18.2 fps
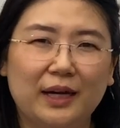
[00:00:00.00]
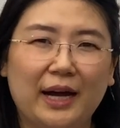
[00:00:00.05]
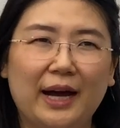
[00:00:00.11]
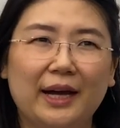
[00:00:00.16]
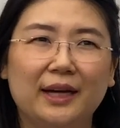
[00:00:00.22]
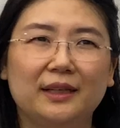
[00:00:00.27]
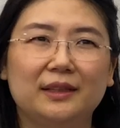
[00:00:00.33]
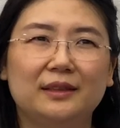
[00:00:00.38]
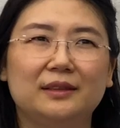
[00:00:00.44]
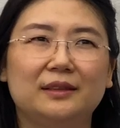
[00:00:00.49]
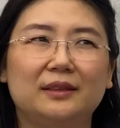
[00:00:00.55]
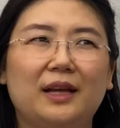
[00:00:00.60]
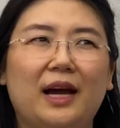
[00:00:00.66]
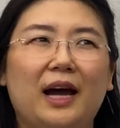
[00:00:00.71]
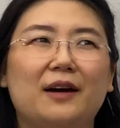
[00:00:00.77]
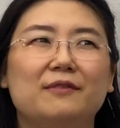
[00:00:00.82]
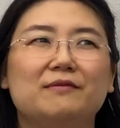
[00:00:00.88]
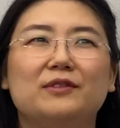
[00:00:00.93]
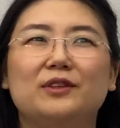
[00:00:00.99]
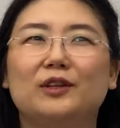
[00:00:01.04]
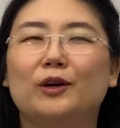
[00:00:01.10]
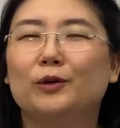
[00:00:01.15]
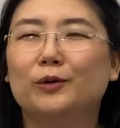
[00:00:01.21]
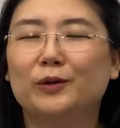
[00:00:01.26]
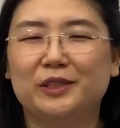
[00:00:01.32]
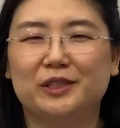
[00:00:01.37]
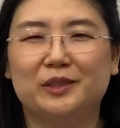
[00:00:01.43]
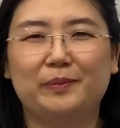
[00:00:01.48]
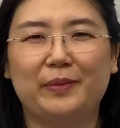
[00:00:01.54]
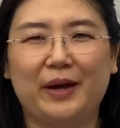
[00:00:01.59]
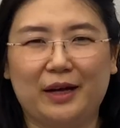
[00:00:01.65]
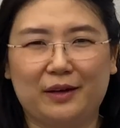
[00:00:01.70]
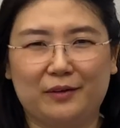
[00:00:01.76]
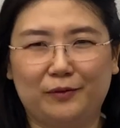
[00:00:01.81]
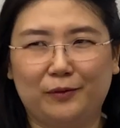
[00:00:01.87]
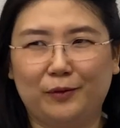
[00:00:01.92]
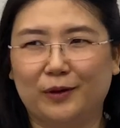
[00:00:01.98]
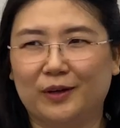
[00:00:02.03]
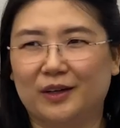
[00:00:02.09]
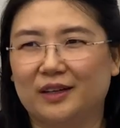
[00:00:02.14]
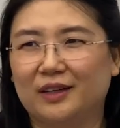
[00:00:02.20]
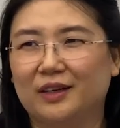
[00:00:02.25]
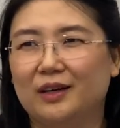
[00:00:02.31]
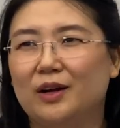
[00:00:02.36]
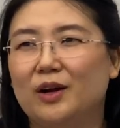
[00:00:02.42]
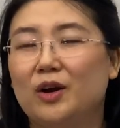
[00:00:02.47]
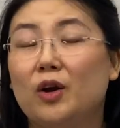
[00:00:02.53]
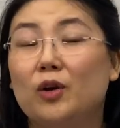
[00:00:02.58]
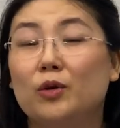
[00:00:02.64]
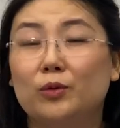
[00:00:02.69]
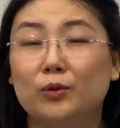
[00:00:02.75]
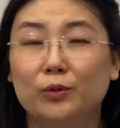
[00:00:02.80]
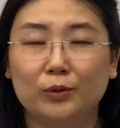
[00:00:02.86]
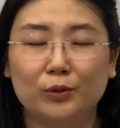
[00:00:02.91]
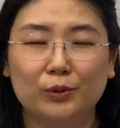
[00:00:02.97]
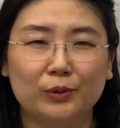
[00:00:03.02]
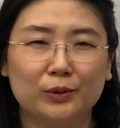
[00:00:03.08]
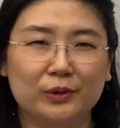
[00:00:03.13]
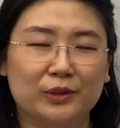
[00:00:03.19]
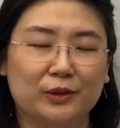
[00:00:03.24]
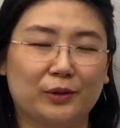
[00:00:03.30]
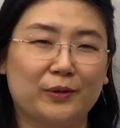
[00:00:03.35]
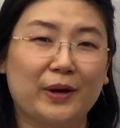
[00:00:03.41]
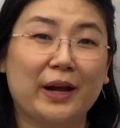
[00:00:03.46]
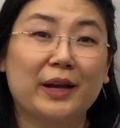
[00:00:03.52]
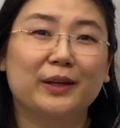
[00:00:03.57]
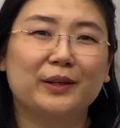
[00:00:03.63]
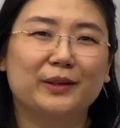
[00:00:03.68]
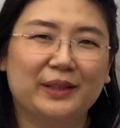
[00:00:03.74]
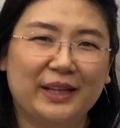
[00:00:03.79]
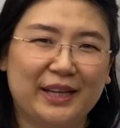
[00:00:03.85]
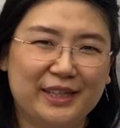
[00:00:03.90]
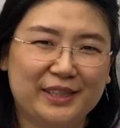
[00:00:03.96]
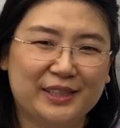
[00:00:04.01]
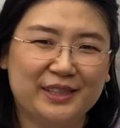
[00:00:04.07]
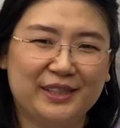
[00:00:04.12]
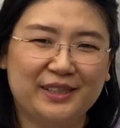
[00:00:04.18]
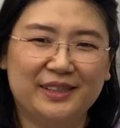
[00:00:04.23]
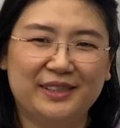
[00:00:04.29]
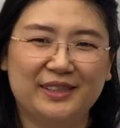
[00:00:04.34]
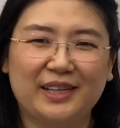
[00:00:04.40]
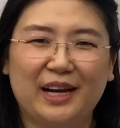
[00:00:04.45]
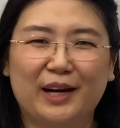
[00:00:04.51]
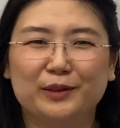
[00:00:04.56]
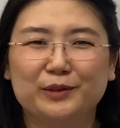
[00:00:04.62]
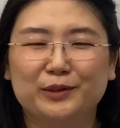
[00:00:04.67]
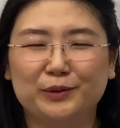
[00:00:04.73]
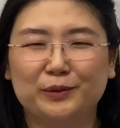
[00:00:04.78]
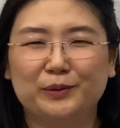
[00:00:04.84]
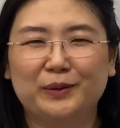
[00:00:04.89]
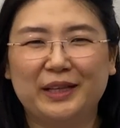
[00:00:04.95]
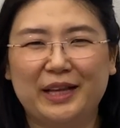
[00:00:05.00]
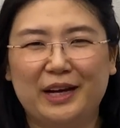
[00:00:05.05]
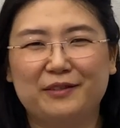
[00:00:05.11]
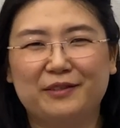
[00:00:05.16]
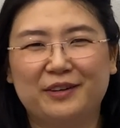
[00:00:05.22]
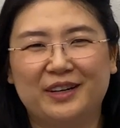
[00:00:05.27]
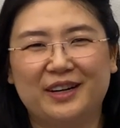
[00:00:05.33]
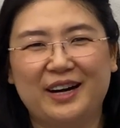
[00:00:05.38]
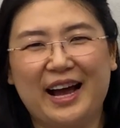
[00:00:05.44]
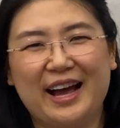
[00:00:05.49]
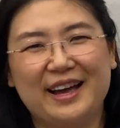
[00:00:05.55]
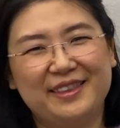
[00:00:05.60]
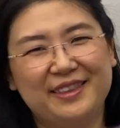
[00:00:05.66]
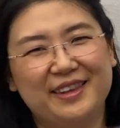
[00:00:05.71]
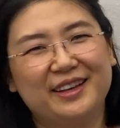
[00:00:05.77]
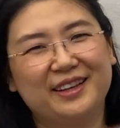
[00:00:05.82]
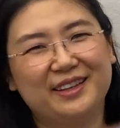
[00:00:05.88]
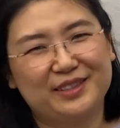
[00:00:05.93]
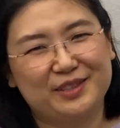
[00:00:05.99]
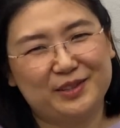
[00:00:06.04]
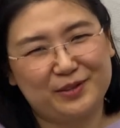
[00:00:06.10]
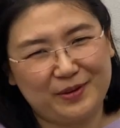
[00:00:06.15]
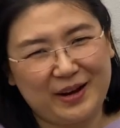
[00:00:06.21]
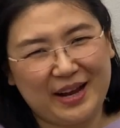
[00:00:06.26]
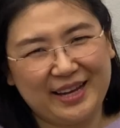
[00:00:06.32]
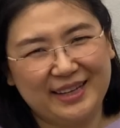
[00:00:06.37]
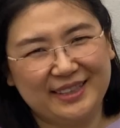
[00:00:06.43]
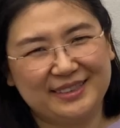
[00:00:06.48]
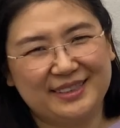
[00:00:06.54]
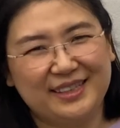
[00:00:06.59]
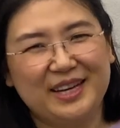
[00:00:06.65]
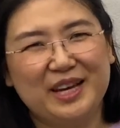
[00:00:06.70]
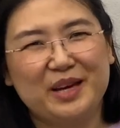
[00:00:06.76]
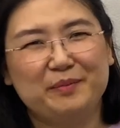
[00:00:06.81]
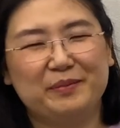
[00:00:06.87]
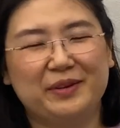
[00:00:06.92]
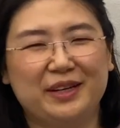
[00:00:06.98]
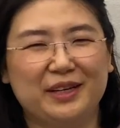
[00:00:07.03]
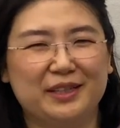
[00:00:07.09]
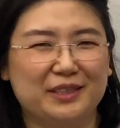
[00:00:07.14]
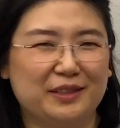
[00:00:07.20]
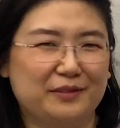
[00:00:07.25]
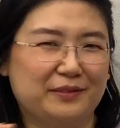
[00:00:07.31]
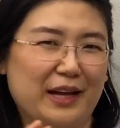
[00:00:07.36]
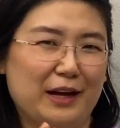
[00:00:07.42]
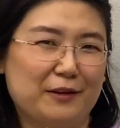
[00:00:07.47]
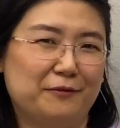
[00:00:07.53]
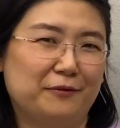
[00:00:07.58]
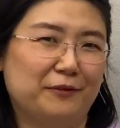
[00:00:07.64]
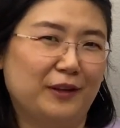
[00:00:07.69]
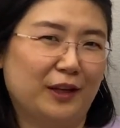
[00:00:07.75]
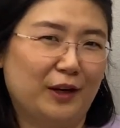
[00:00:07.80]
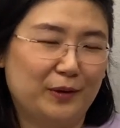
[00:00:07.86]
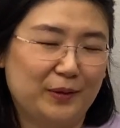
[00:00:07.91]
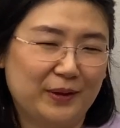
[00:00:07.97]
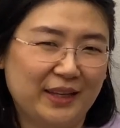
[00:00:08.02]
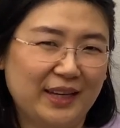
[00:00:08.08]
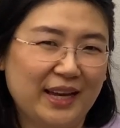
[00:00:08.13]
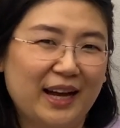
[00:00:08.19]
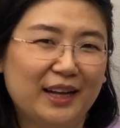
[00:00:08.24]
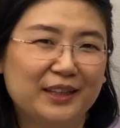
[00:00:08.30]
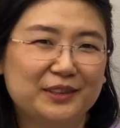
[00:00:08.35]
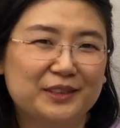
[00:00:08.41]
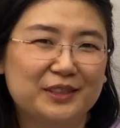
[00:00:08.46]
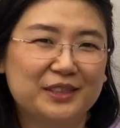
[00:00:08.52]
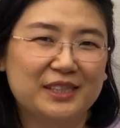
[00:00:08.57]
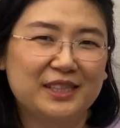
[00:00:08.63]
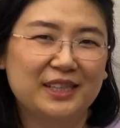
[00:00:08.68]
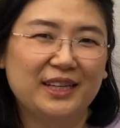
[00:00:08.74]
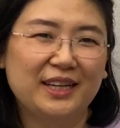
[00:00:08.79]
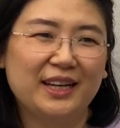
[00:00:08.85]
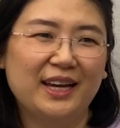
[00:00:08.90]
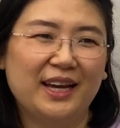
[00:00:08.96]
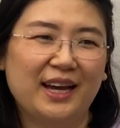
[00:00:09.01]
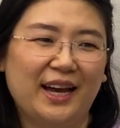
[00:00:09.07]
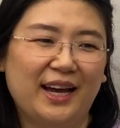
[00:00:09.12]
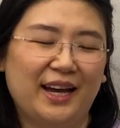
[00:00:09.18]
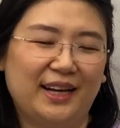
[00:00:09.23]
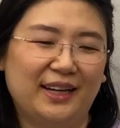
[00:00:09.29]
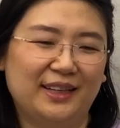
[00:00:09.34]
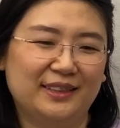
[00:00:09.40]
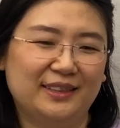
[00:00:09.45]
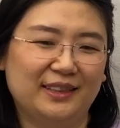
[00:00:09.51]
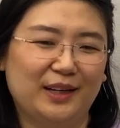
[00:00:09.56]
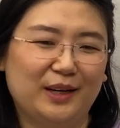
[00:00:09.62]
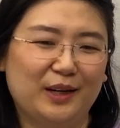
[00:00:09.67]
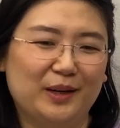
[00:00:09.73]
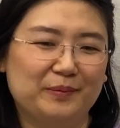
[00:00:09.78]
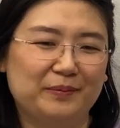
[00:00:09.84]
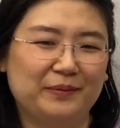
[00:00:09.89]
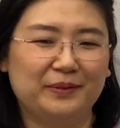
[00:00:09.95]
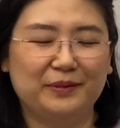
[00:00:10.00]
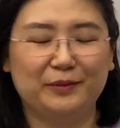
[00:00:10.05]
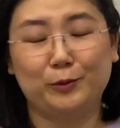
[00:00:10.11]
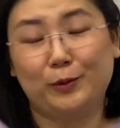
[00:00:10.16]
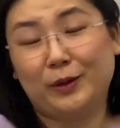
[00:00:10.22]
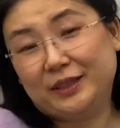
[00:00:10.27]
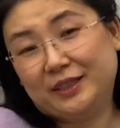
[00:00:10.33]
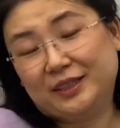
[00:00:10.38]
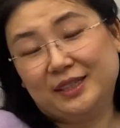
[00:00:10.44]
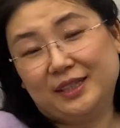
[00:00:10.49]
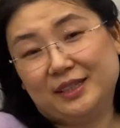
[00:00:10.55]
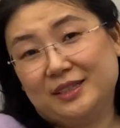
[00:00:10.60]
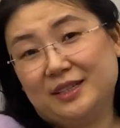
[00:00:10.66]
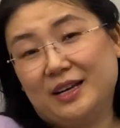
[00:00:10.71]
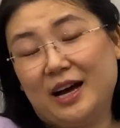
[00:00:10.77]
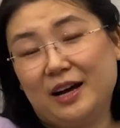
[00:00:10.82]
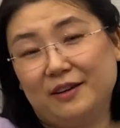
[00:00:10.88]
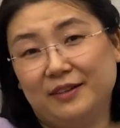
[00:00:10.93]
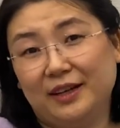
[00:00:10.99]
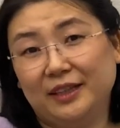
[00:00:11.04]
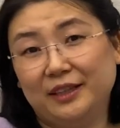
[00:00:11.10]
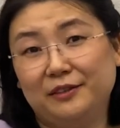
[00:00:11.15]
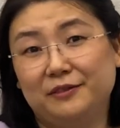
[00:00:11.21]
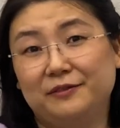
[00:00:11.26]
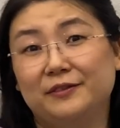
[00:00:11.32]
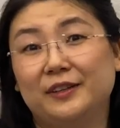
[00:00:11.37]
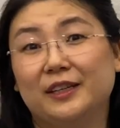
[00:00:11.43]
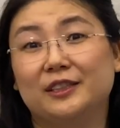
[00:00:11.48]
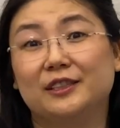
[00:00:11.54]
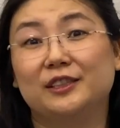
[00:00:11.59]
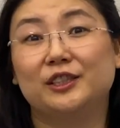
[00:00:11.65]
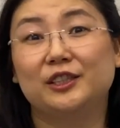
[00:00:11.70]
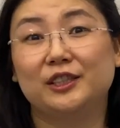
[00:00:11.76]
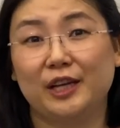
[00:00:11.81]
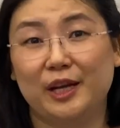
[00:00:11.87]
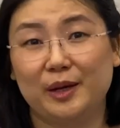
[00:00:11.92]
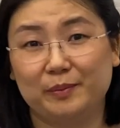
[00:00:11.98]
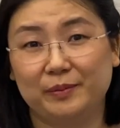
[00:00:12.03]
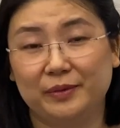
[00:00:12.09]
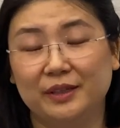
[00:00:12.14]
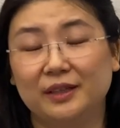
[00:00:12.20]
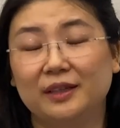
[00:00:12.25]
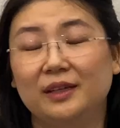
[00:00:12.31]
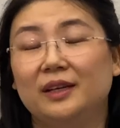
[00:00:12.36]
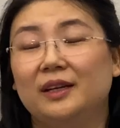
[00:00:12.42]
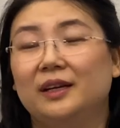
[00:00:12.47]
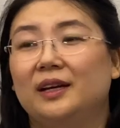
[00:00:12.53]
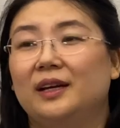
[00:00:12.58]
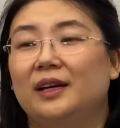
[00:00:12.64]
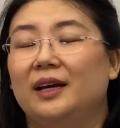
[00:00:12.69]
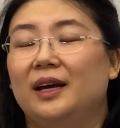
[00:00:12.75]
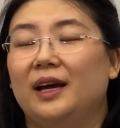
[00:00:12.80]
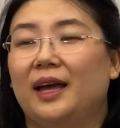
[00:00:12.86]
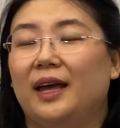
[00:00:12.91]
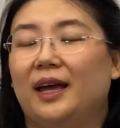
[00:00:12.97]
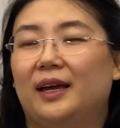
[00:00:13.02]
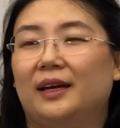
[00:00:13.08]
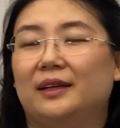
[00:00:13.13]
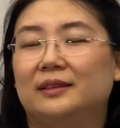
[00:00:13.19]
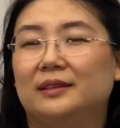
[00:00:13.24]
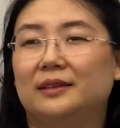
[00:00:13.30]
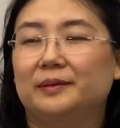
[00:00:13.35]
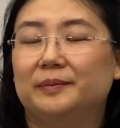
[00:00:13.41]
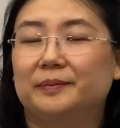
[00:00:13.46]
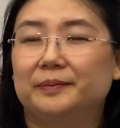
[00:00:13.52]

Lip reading: I have no respect for rules or regulations. I'll do whatever I think is right because of that flowing energy, and water doesn't have any fixed shape. And